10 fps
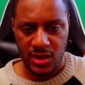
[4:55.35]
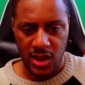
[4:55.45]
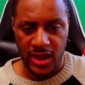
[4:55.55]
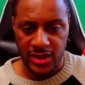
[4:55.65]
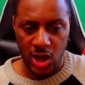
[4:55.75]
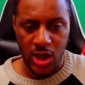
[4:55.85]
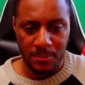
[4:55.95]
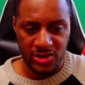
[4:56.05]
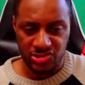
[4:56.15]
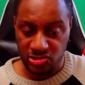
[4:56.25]
I know how
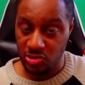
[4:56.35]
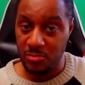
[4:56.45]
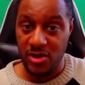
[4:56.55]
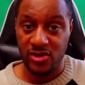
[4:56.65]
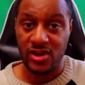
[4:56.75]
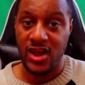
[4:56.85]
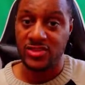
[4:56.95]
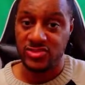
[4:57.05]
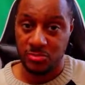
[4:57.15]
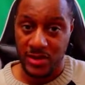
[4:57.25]
much you American
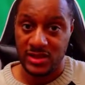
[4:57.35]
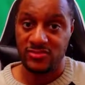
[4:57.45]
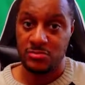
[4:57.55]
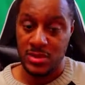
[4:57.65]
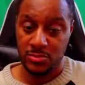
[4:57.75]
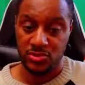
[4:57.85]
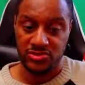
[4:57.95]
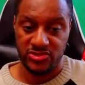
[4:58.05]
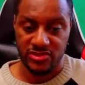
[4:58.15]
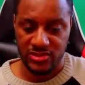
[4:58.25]
cousins of mine love your pit
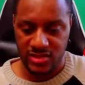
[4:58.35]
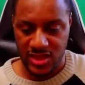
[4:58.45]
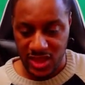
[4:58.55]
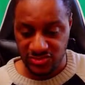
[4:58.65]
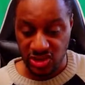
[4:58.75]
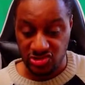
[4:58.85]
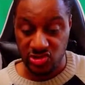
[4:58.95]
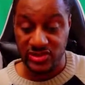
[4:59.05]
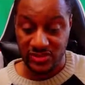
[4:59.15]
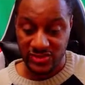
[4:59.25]
bulls, if Dutch Judy
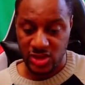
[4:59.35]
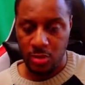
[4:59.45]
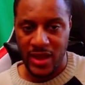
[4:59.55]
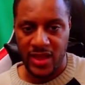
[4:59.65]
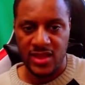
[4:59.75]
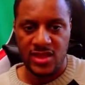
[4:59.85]
is anything to go by.